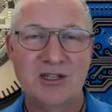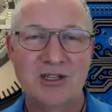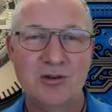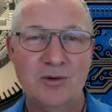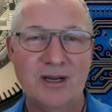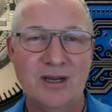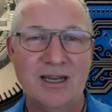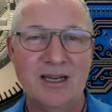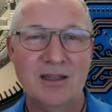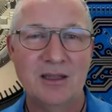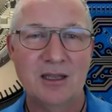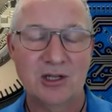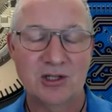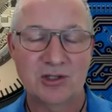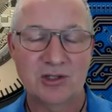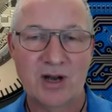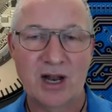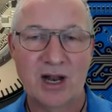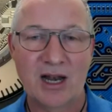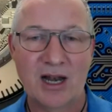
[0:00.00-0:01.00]
doing in the
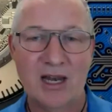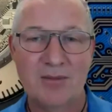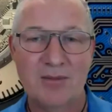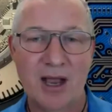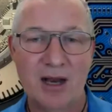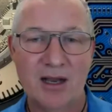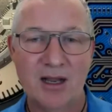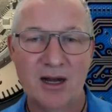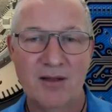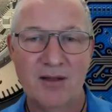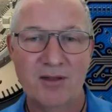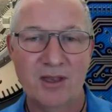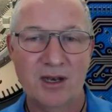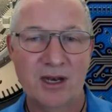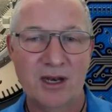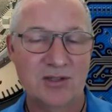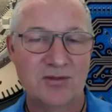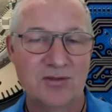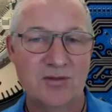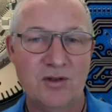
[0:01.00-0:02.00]
Australian market over the
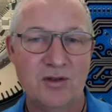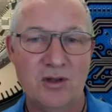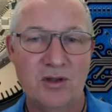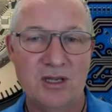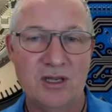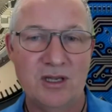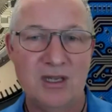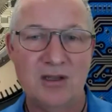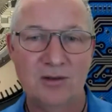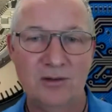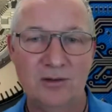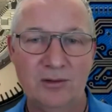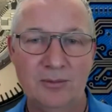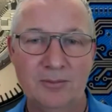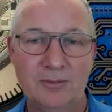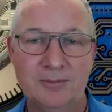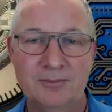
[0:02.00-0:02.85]
next few years?